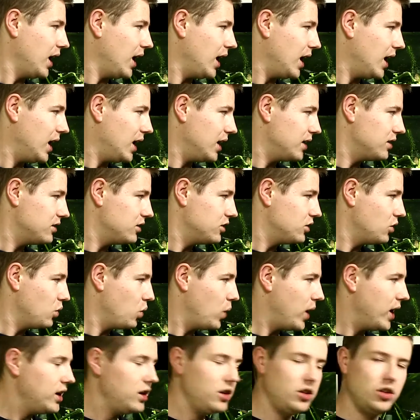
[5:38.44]
And the
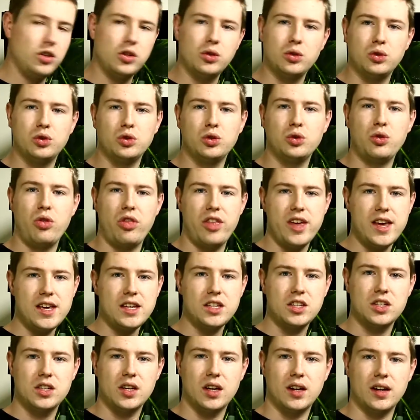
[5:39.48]
way you do
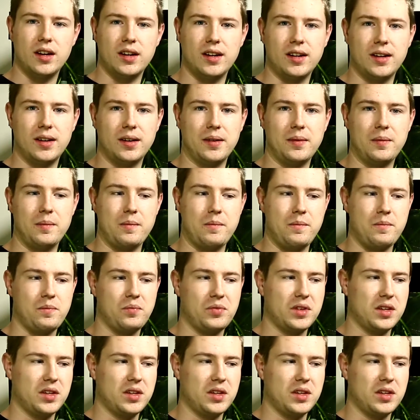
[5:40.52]
this, the